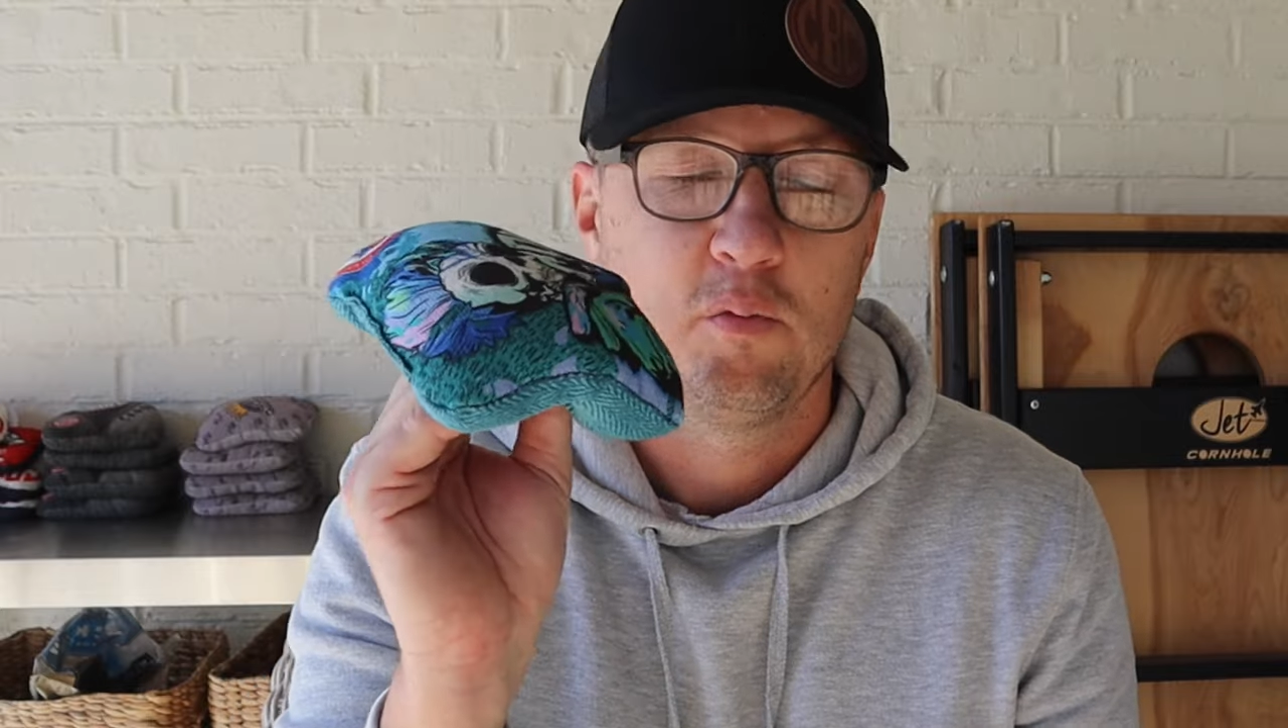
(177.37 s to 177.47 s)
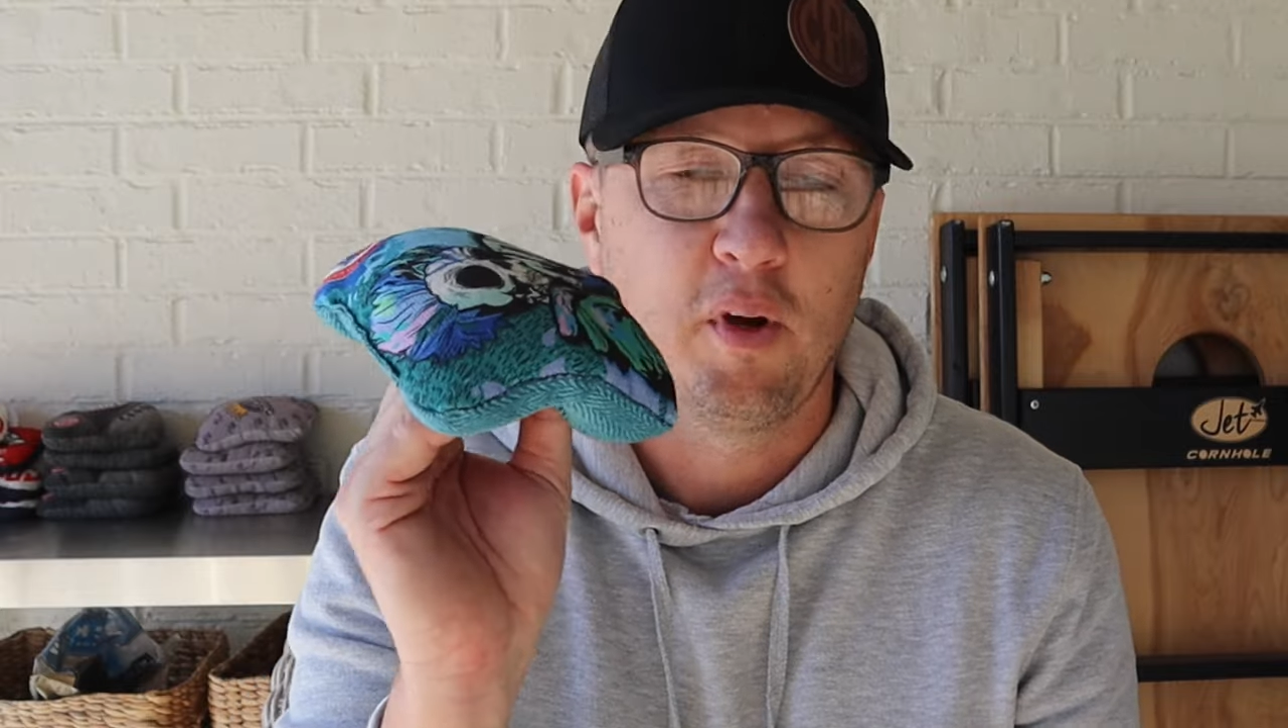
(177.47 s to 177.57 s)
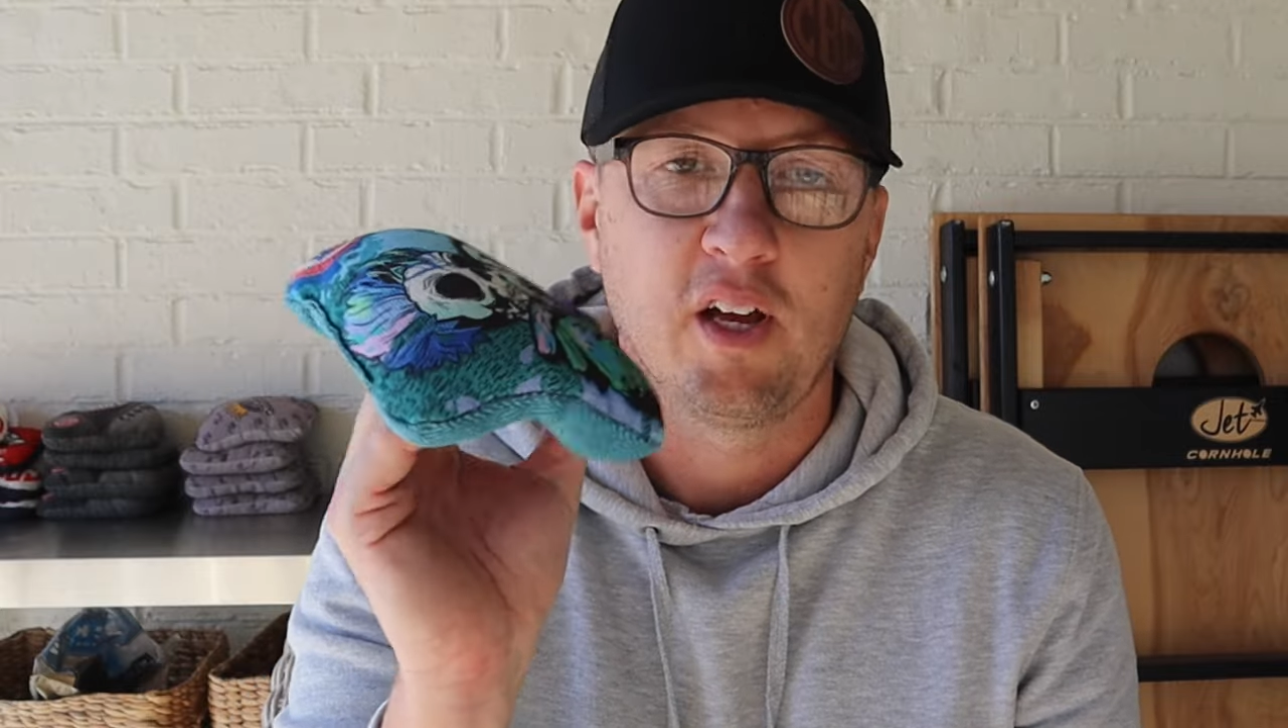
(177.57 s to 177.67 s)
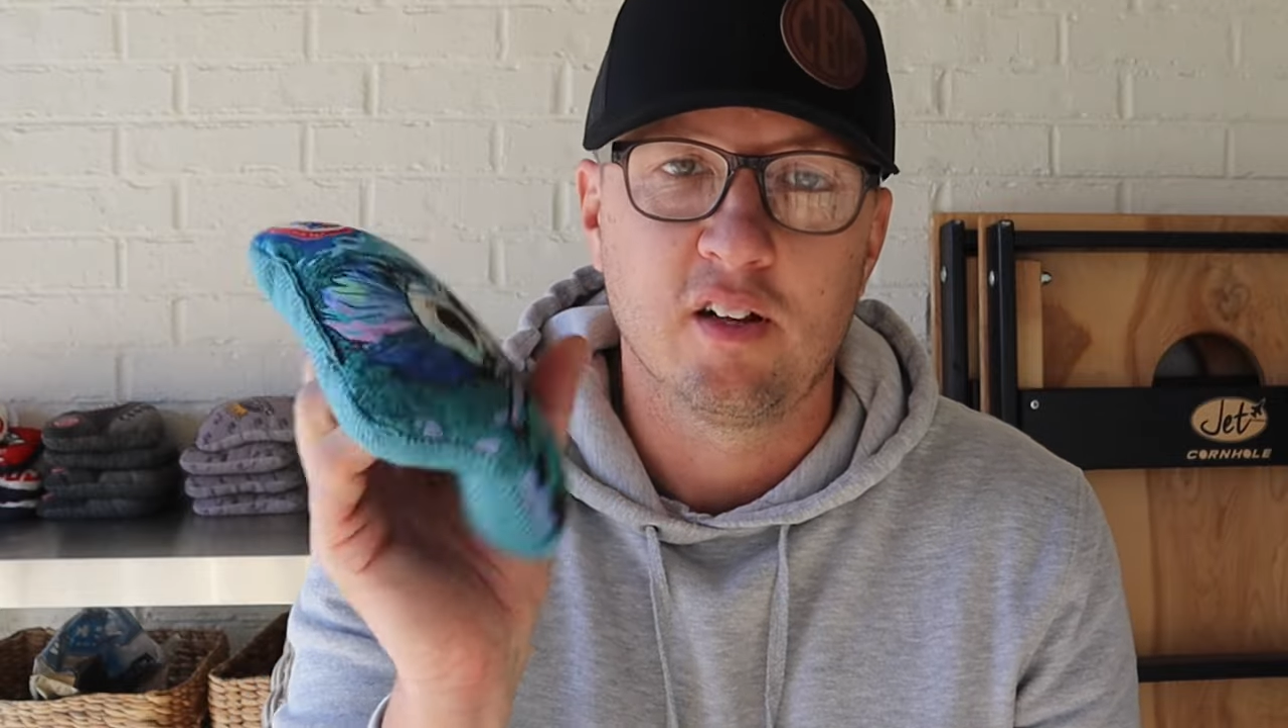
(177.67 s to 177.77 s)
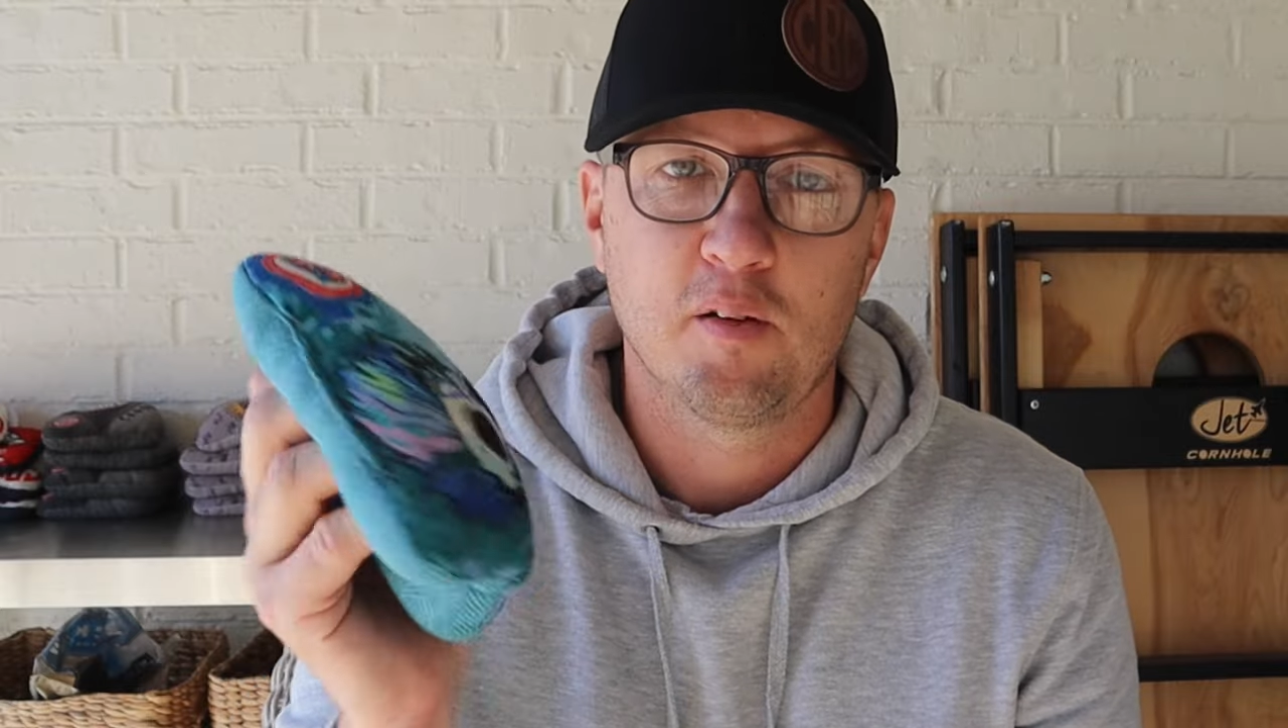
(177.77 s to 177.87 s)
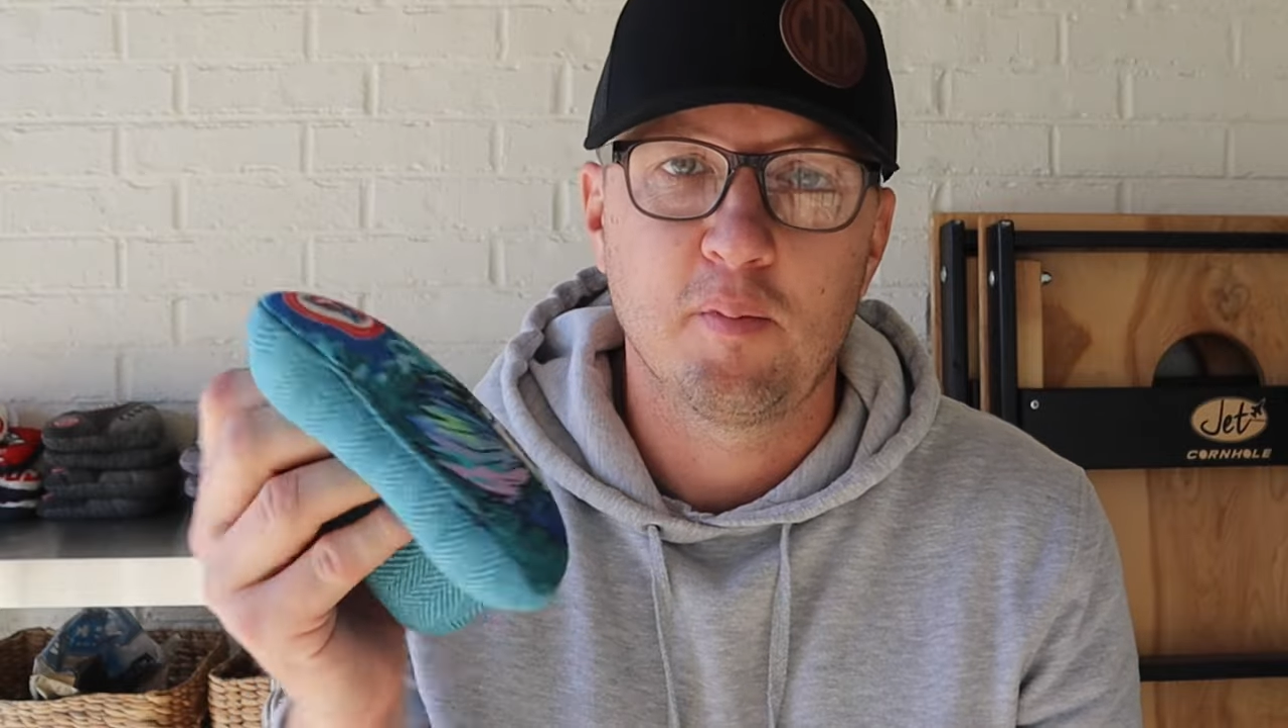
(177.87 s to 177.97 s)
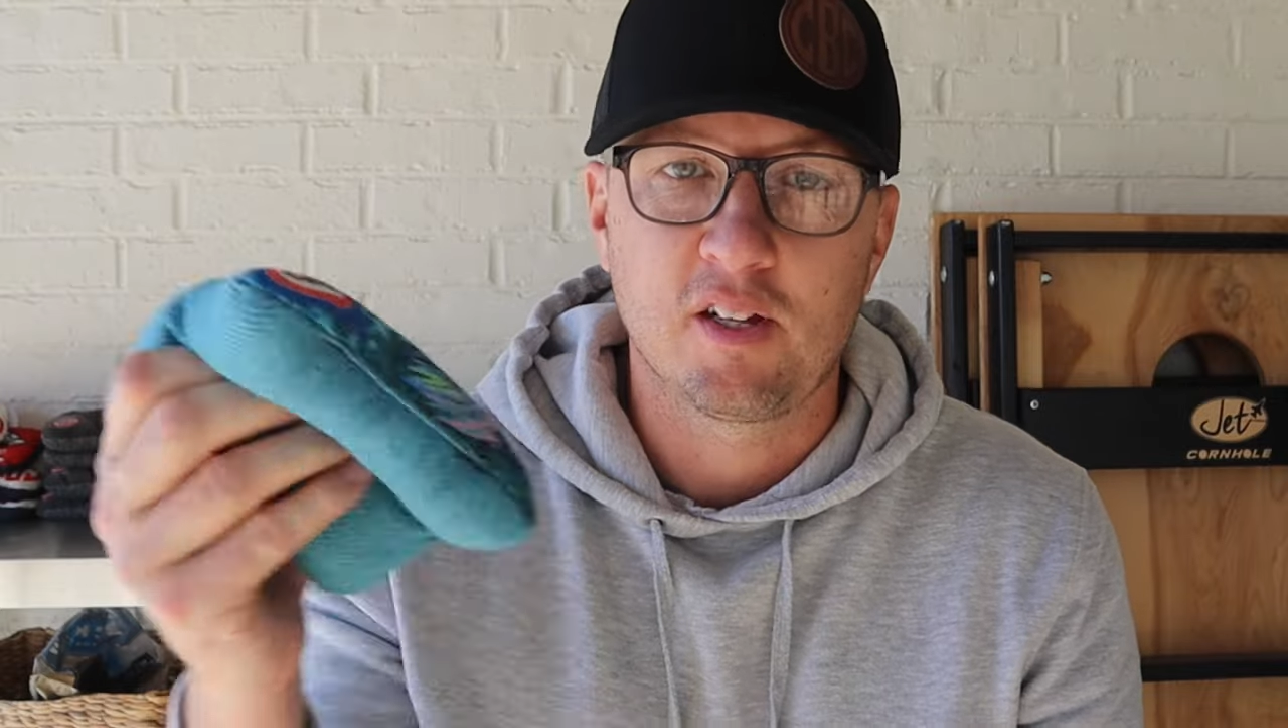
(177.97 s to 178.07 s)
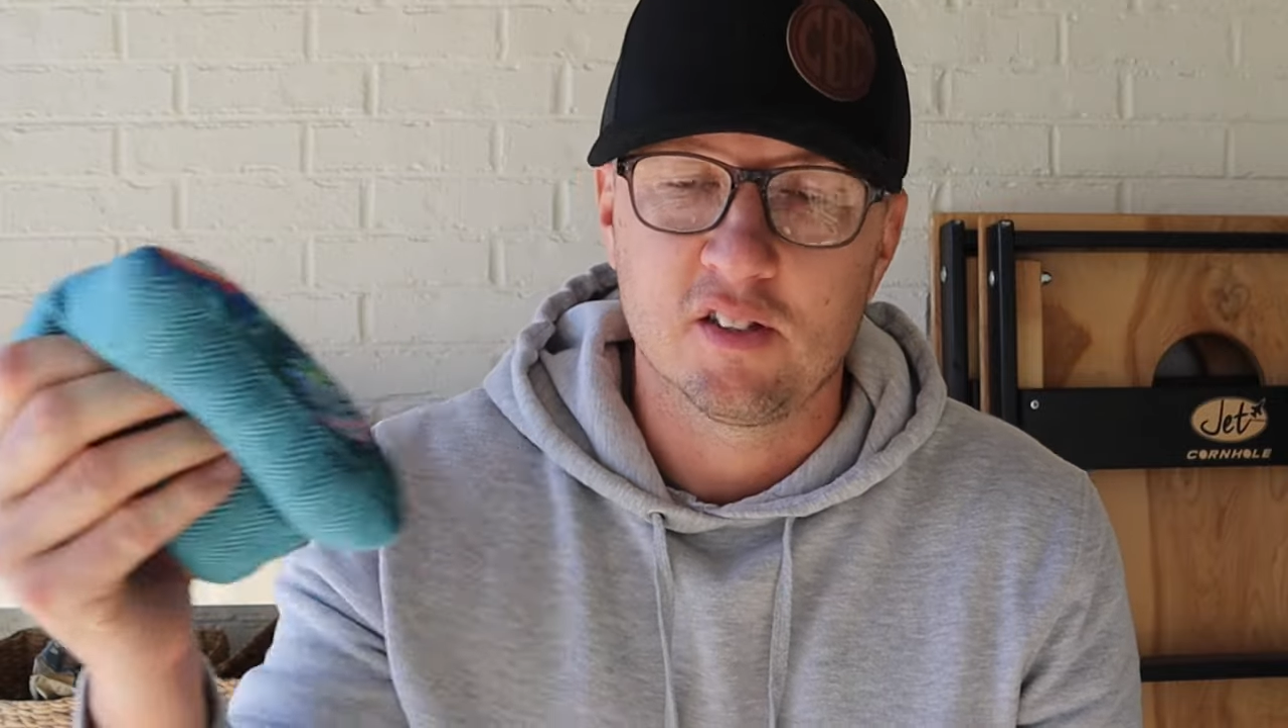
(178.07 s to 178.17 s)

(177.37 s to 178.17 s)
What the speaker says: man, they make